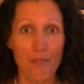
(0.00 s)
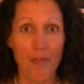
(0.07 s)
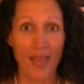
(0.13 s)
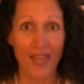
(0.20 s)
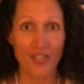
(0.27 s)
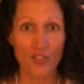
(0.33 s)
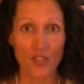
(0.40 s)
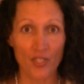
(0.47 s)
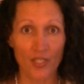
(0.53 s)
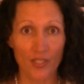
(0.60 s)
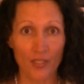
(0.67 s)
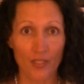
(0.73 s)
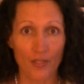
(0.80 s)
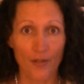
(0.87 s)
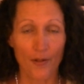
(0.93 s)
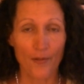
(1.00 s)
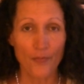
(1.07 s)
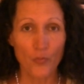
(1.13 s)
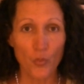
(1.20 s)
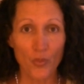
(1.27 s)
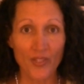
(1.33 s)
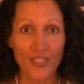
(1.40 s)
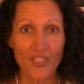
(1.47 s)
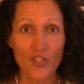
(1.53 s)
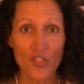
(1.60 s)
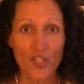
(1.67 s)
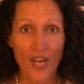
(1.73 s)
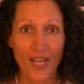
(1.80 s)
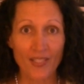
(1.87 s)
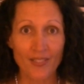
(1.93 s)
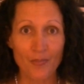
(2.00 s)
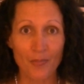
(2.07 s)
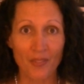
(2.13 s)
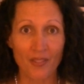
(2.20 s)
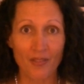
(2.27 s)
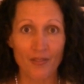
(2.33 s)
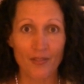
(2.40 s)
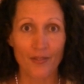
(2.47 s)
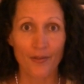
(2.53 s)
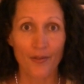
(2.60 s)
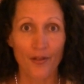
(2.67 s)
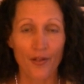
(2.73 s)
magic, with enchantment.